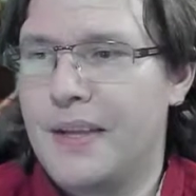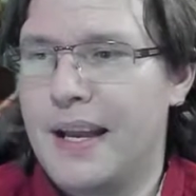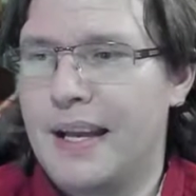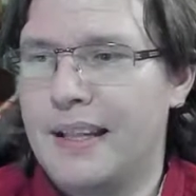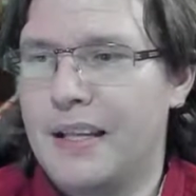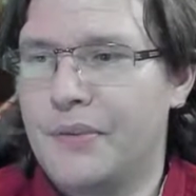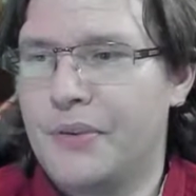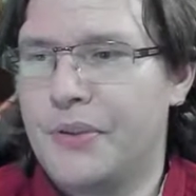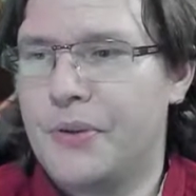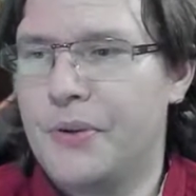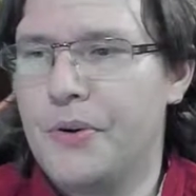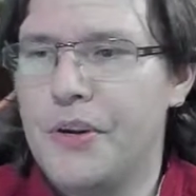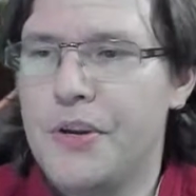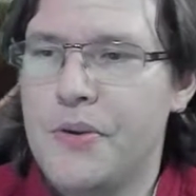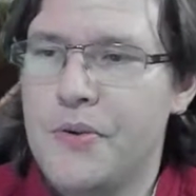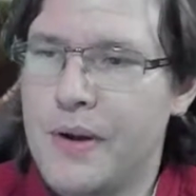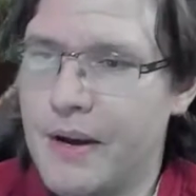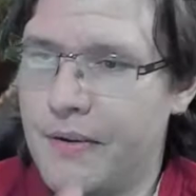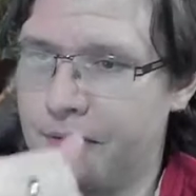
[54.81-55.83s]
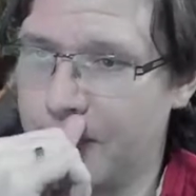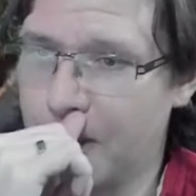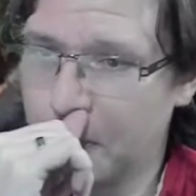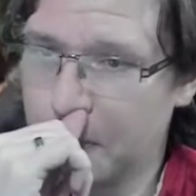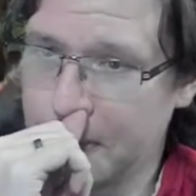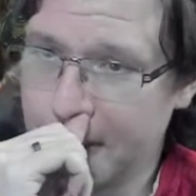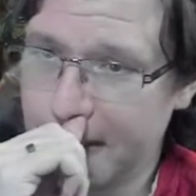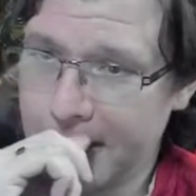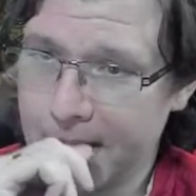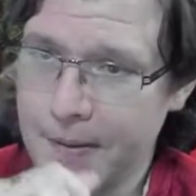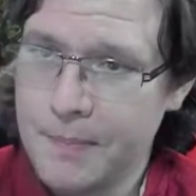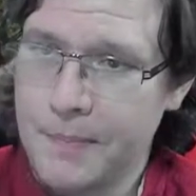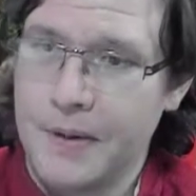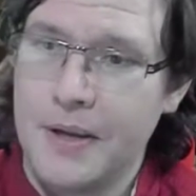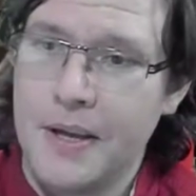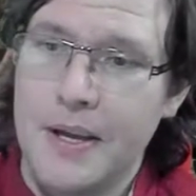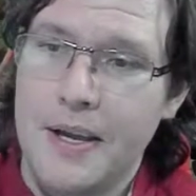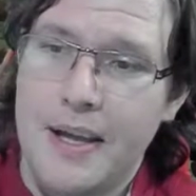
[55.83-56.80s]
At level 30 you have Double Time,
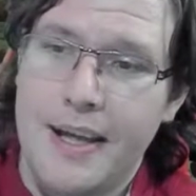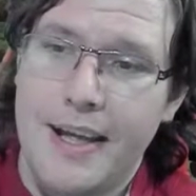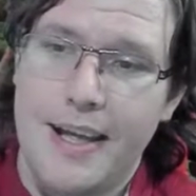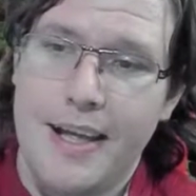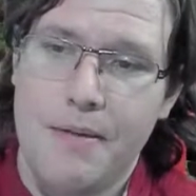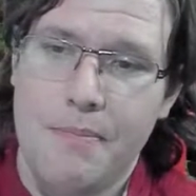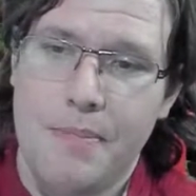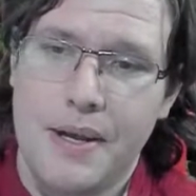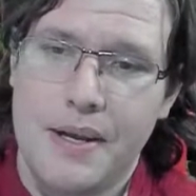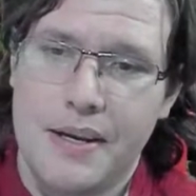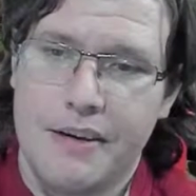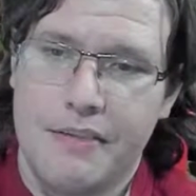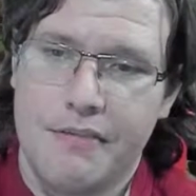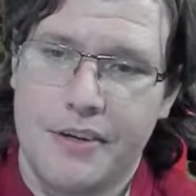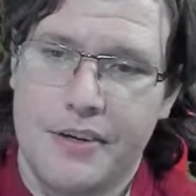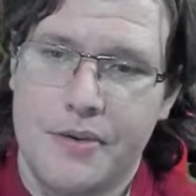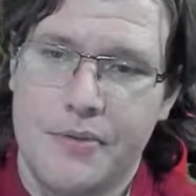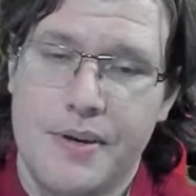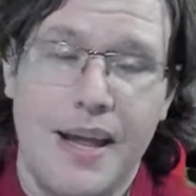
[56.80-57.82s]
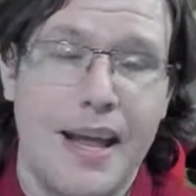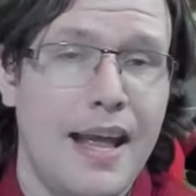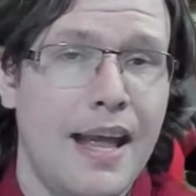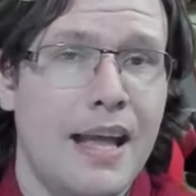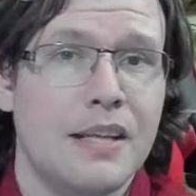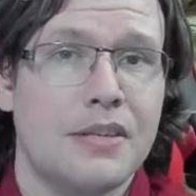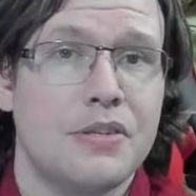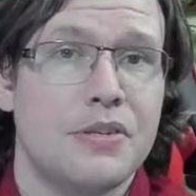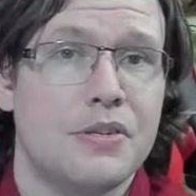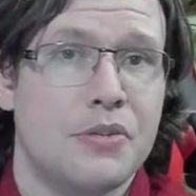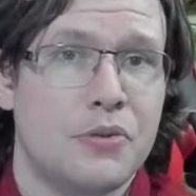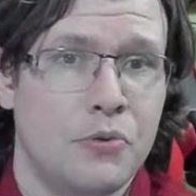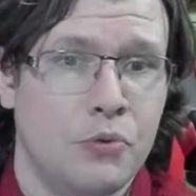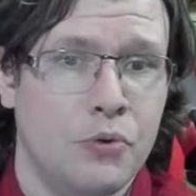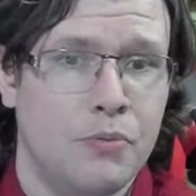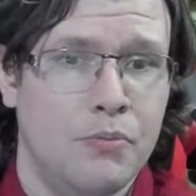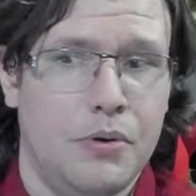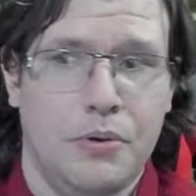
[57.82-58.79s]
Impending Victory, and
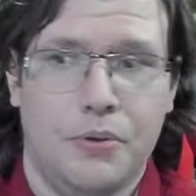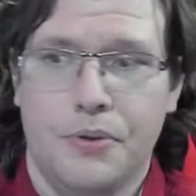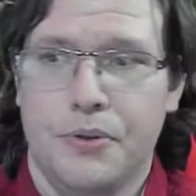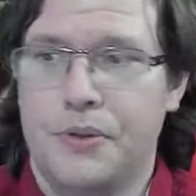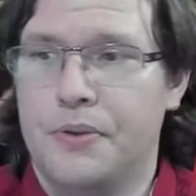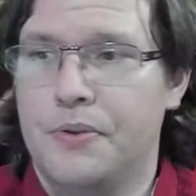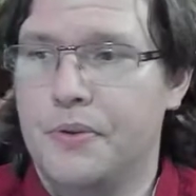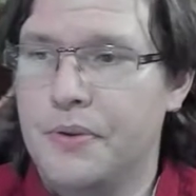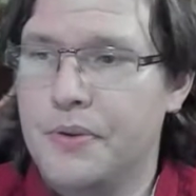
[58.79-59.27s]
Stormbolt.